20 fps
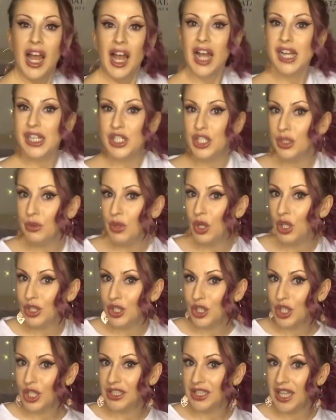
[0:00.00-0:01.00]
I do
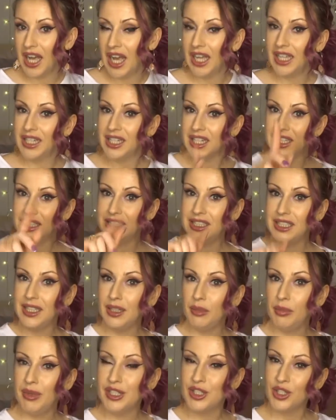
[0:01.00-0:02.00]
also like a
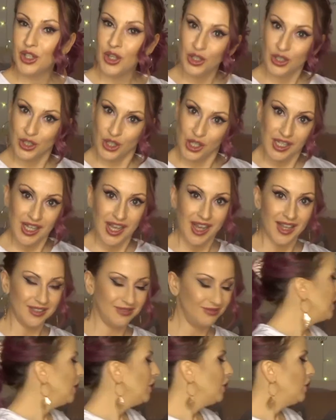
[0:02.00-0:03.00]
little bit of colour.
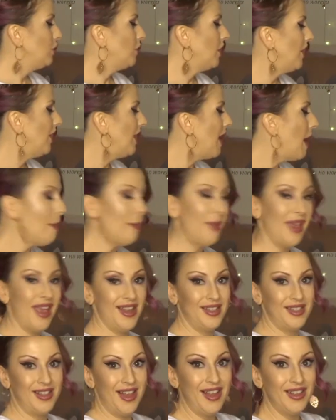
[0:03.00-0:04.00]
So on that
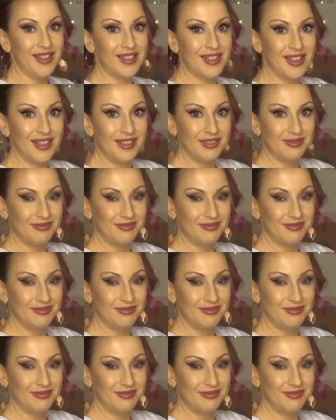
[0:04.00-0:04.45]
basis,